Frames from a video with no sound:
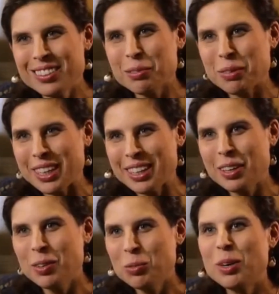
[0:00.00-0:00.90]
to me
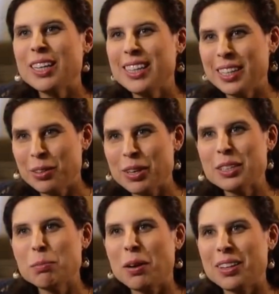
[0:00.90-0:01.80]
what the
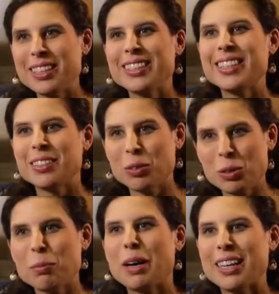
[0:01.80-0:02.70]
US policy is
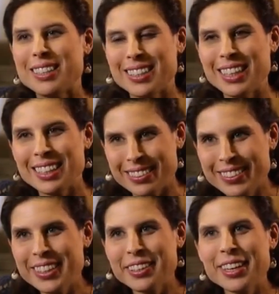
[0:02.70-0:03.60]
all about in
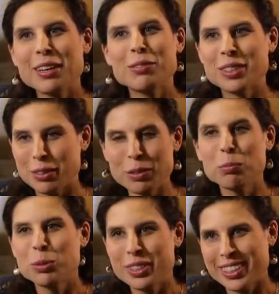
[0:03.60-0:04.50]
Syria vis-à-vis
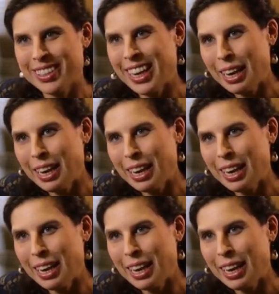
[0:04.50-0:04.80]
Putin.